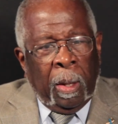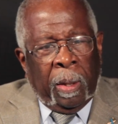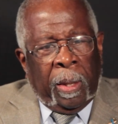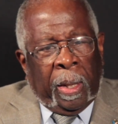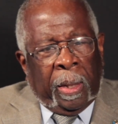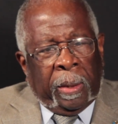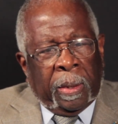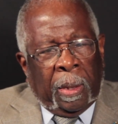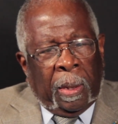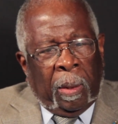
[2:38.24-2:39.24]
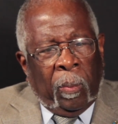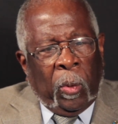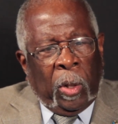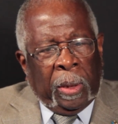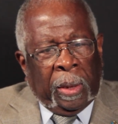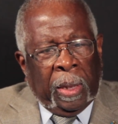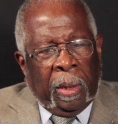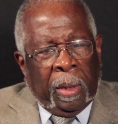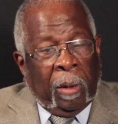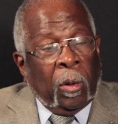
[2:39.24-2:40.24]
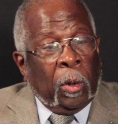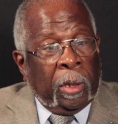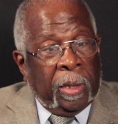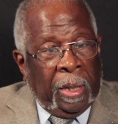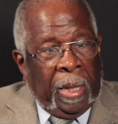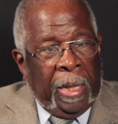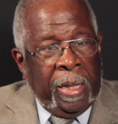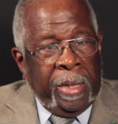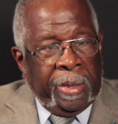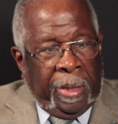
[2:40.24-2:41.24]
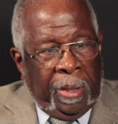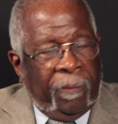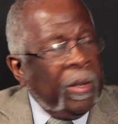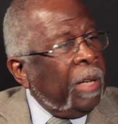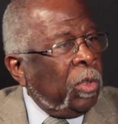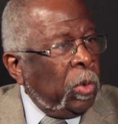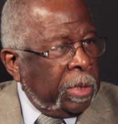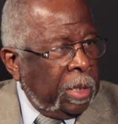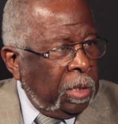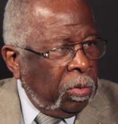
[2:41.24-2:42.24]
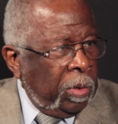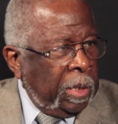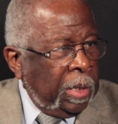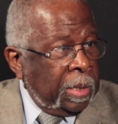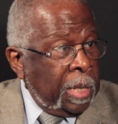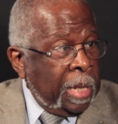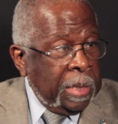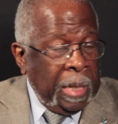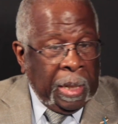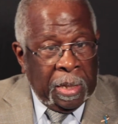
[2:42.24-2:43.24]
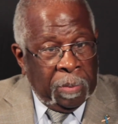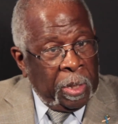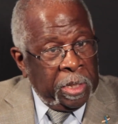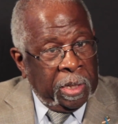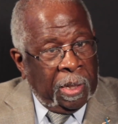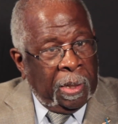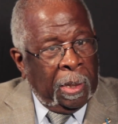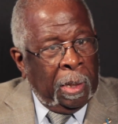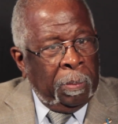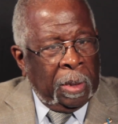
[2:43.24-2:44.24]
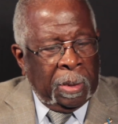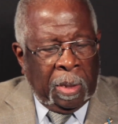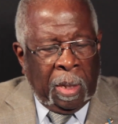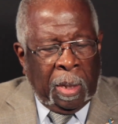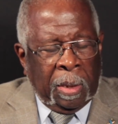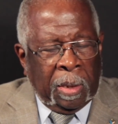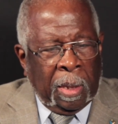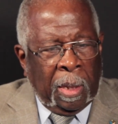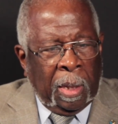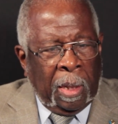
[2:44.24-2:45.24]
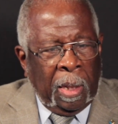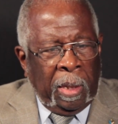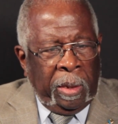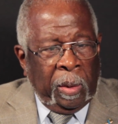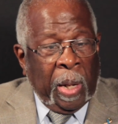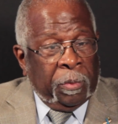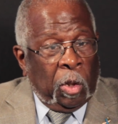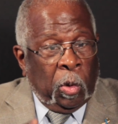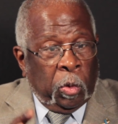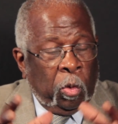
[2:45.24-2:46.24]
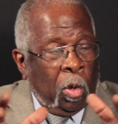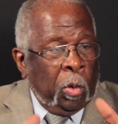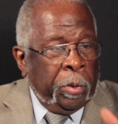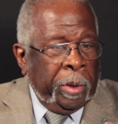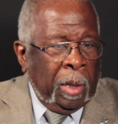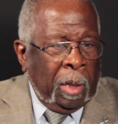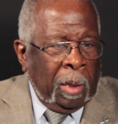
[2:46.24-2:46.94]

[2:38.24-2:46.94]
that they call it the easy 501c3, does not take as much time, you don't have to go through all the